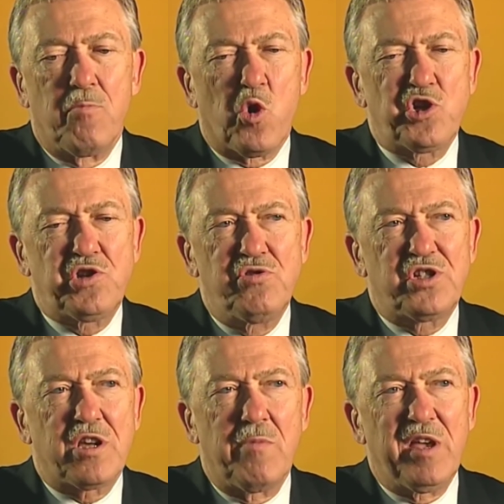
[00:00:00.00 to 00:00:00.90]
More
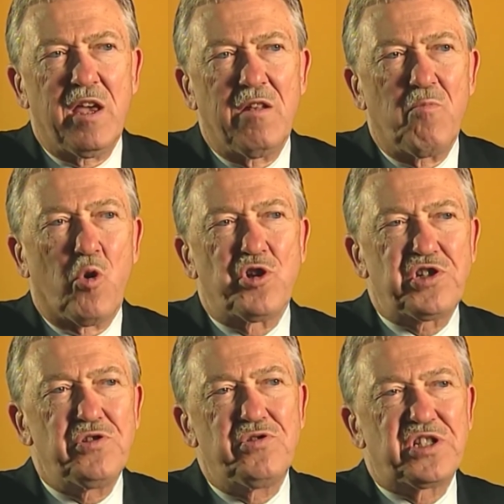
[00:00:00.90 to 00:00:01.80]
students coming in, more
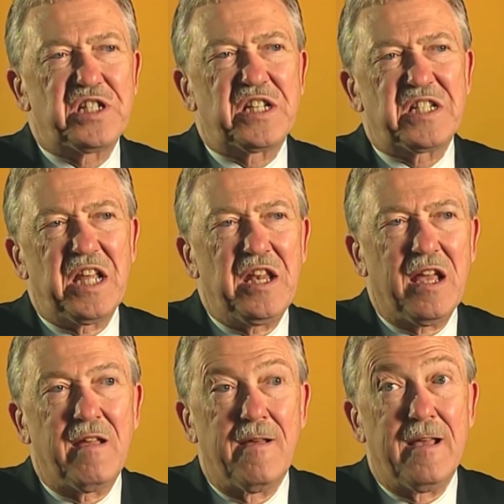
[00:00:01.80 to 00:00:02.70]
students
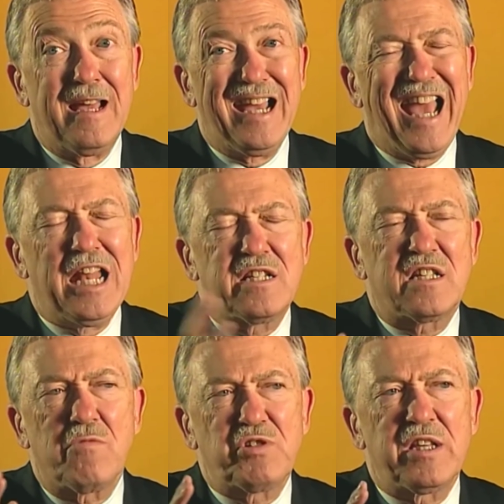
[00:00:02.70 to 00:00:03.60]
succeeding, and in
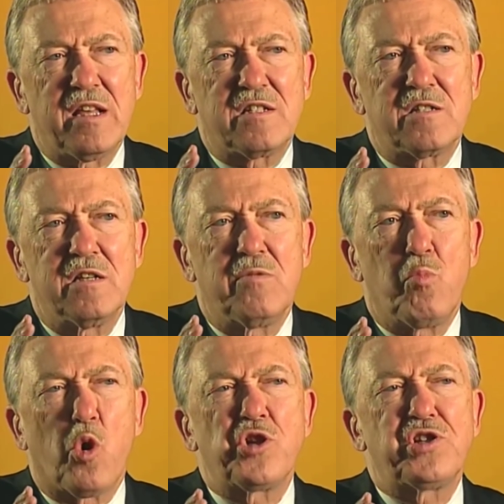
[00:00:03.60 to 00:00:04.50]
some sense,
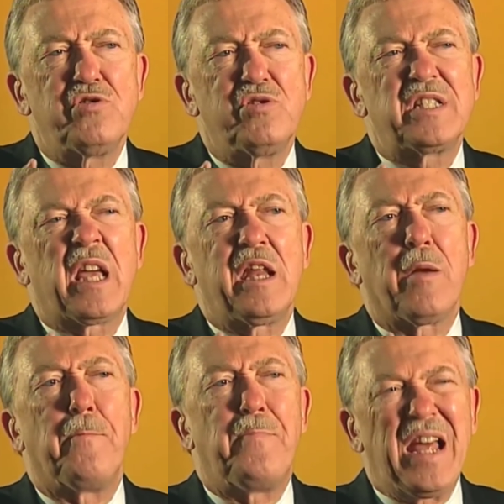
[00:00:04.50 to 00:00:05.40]
more students
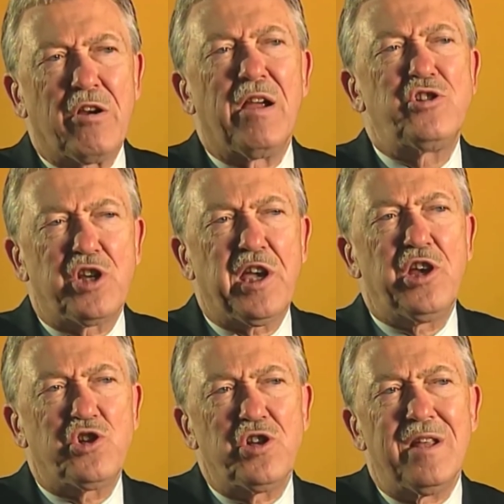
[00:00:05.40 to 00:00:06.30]
getting a better
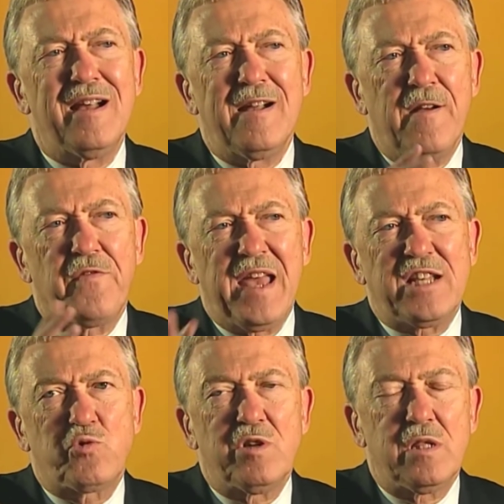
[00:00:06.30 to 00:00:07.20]
education.
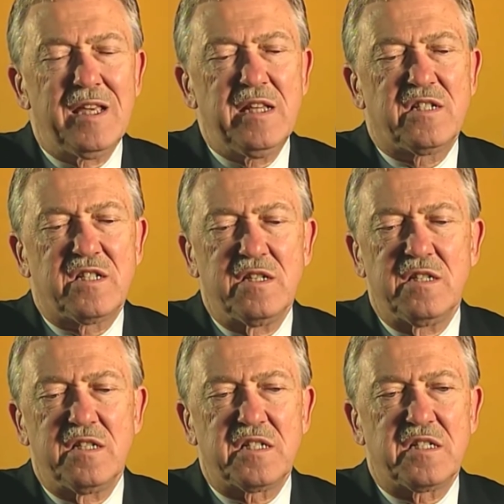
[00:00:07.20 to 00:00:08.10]
That's what leads
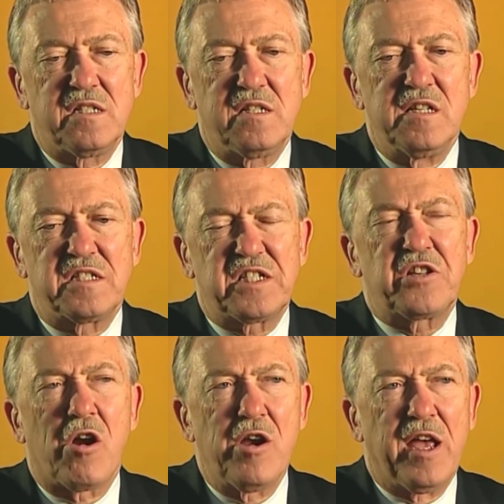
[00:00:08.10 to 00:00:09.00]
to this, this
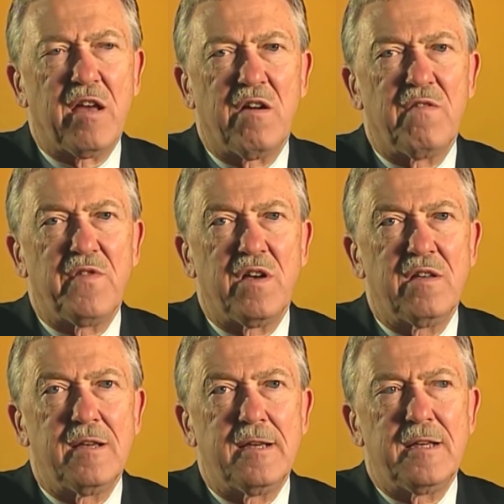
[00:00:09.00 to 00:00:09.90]
starting of
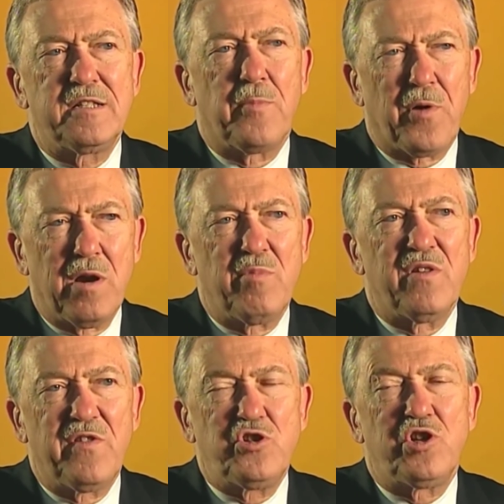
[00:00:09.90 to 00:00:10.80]
the
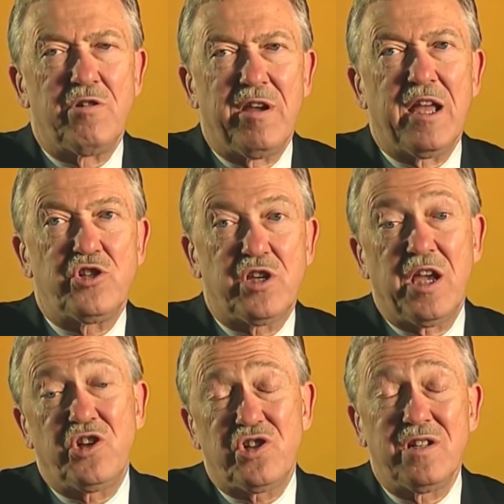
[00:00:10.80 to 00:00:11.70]
Department of Engineering
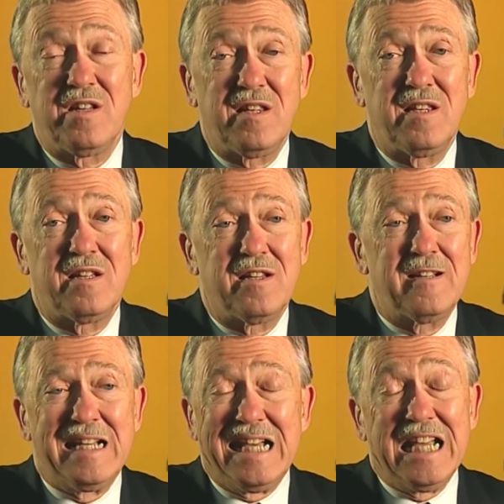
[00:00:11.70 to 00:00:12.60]
Education, and
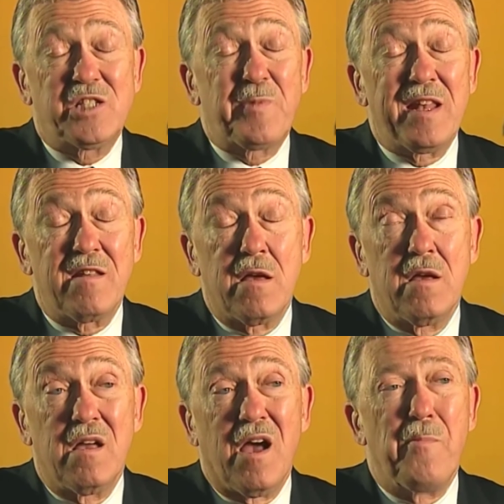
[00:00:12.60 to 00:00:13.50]
uh, it's been
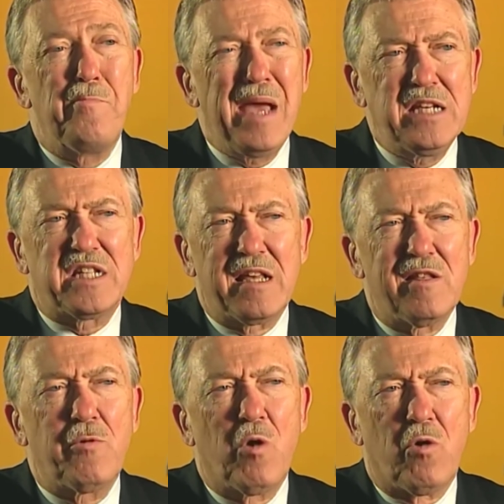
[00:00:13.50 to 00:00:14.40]

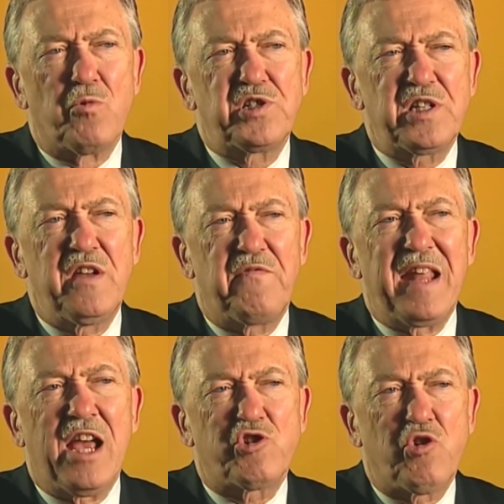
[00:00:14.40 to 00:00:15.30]
amazingly well
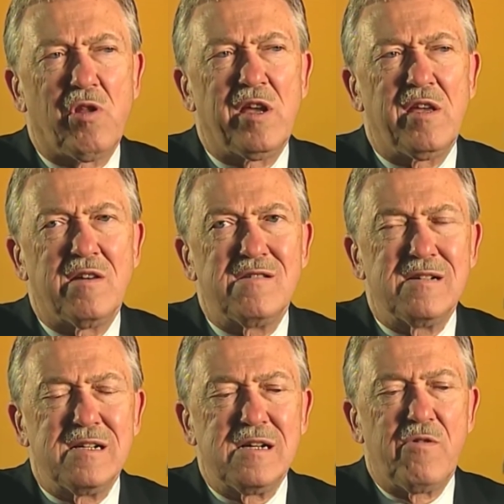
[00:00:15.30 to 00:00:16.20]
received nationally. Uh,
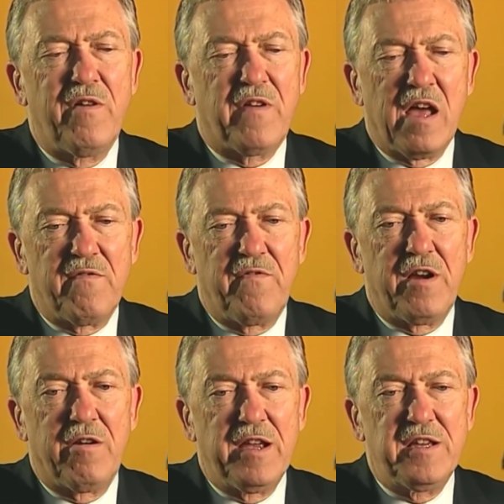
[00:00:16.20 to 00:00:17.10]
we've gotten
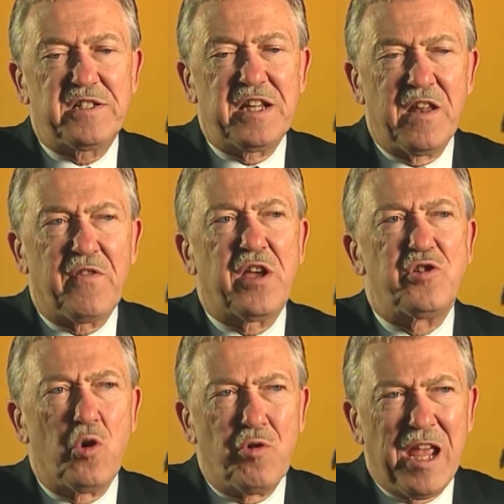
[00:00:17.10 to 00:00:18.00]
very
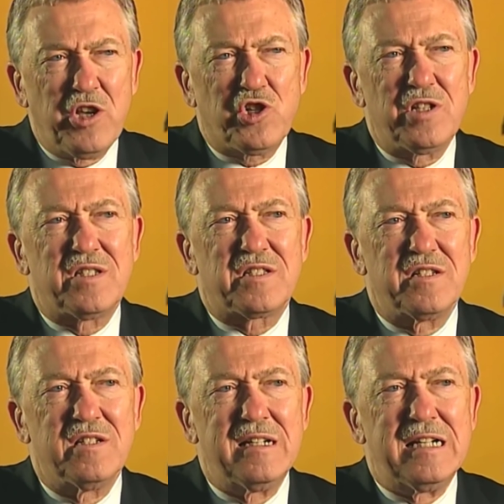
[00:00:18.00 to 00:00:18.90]
significant donations
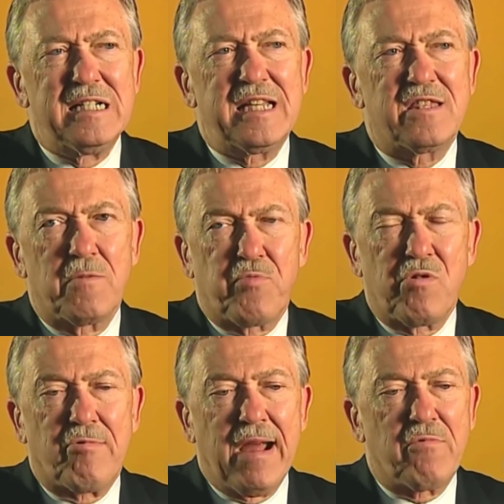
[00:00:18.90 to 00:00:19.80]
to get the
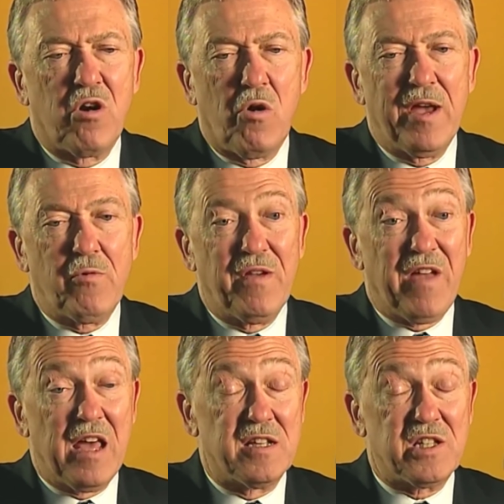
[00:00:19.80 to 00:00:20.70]
program going.
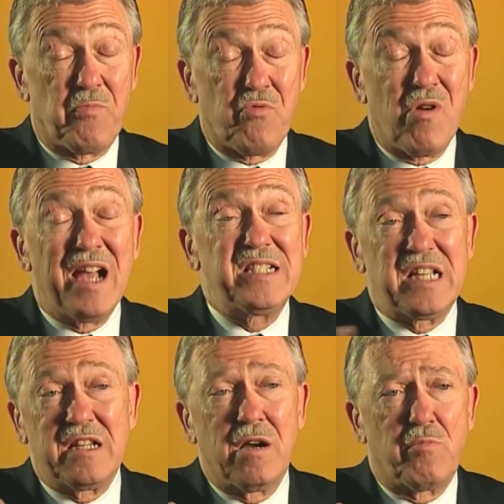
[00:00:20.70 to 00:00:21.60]
We've got a
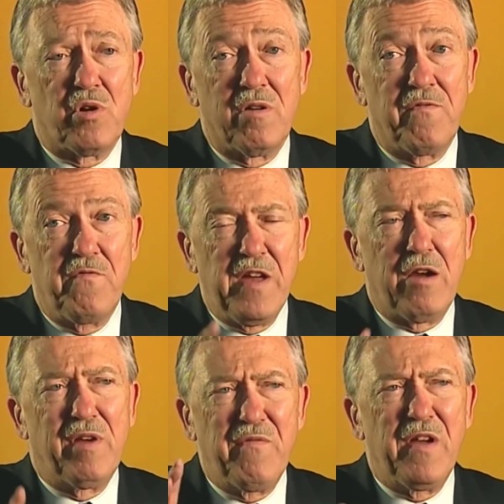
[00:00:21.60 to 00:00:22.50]
surprising number of
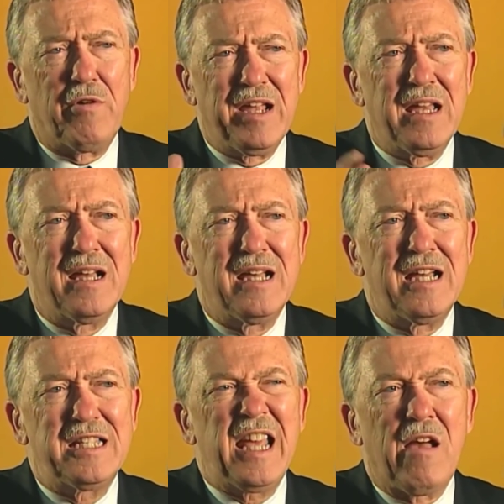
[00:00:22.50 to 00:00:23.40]
very, very
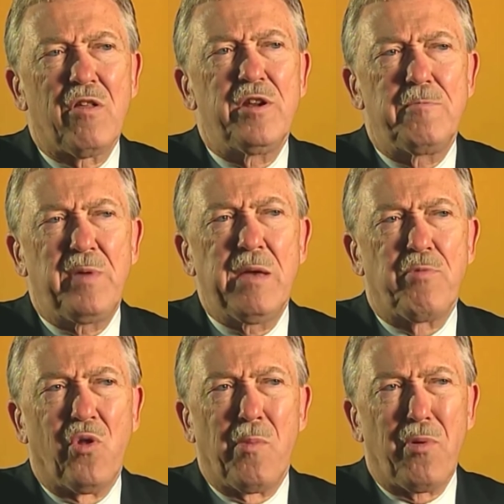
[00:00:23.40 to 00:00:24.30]
talented
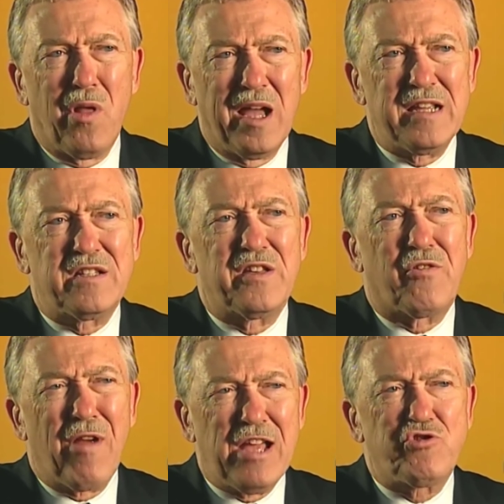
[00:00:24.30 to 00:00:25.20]
people applying to the
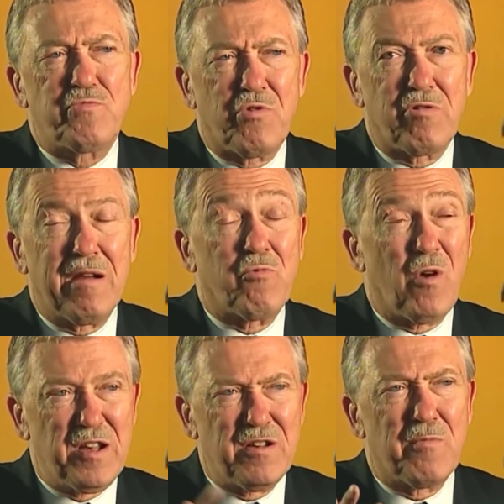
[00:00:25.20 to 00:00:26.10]
graduate program,
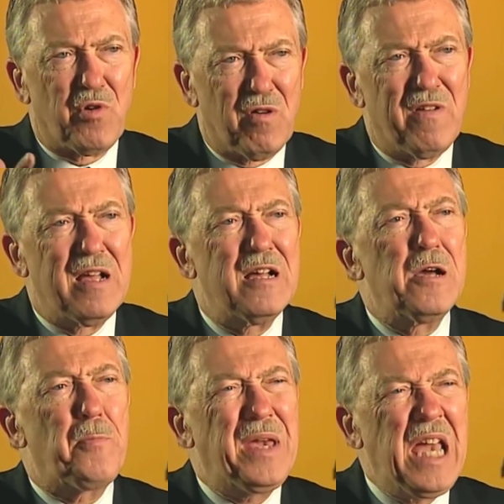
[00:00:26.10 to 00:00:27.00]
quite a number of
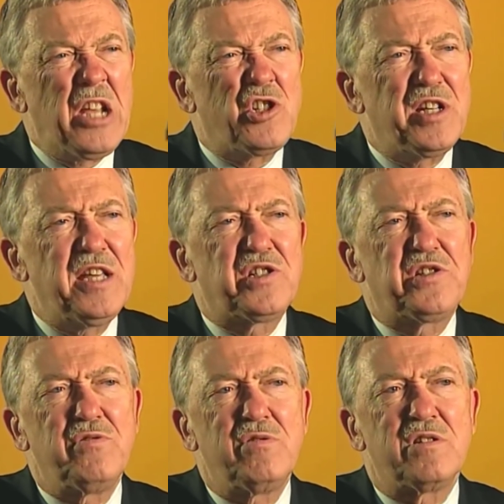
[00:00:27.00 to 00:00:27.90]
PhD
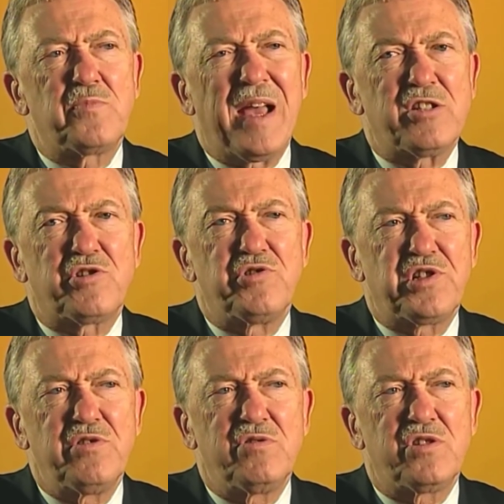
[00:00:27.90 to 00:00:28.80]
students,
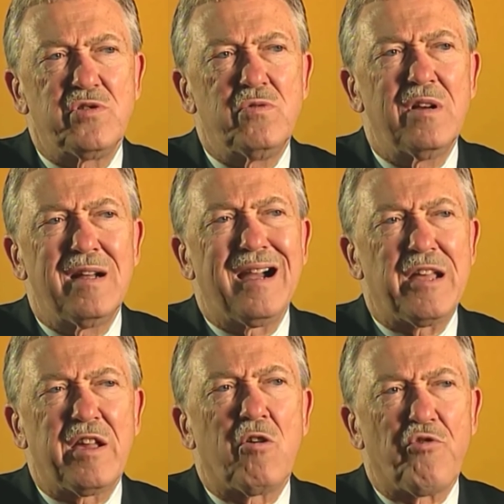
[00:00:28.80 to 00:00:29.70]
master's students who
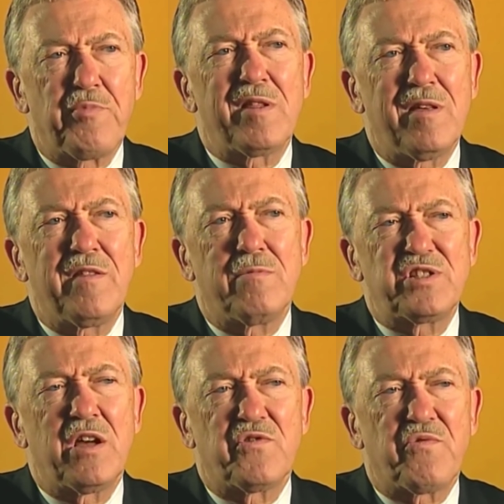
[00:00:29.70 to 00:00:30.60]
I think ultimately
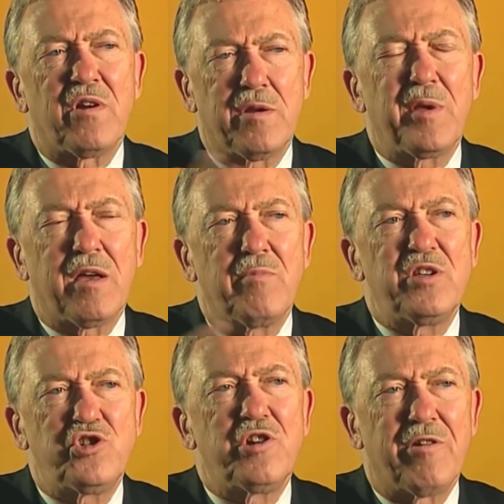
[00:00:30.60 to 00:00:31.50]
themselves want to
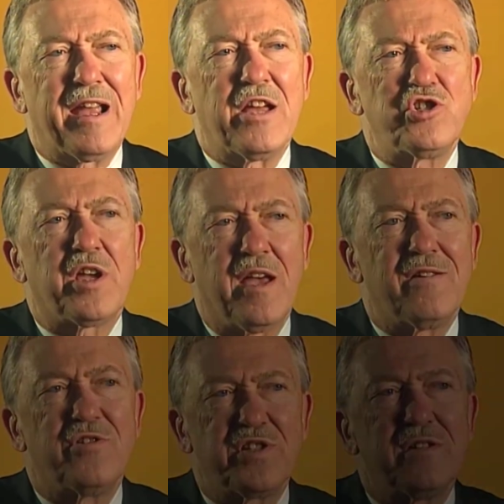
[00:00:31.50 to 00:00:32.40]
become engineering
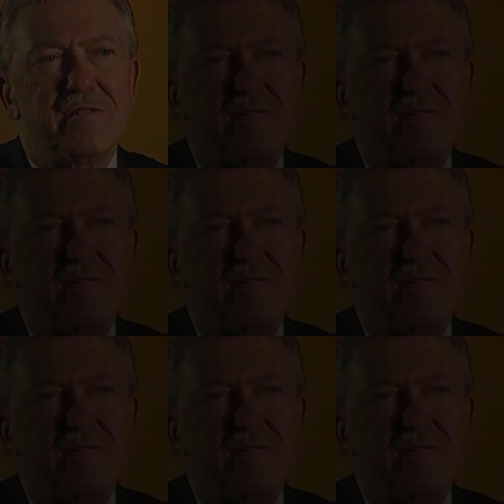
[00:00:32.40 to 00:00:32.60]
educators.